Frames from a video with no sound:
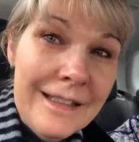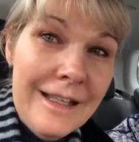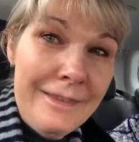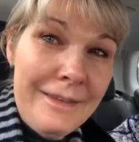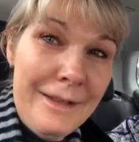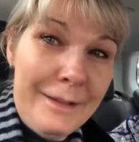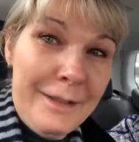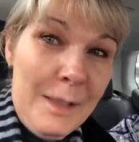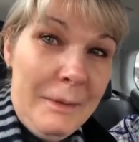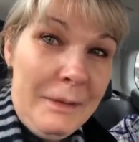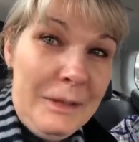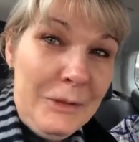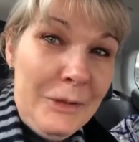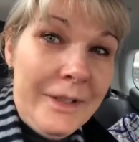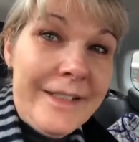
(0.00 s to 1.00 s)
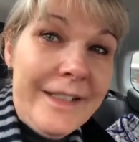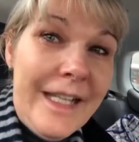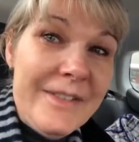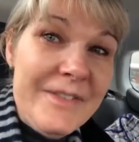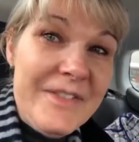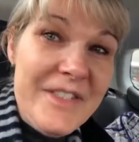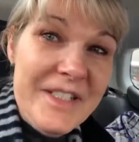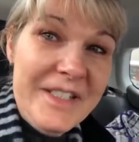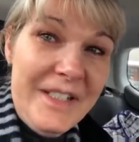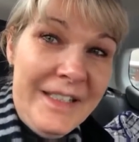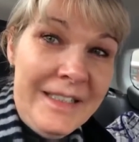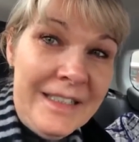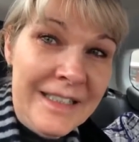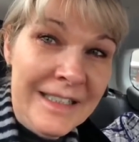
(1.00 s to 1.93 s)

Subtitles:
that are going to be looking after you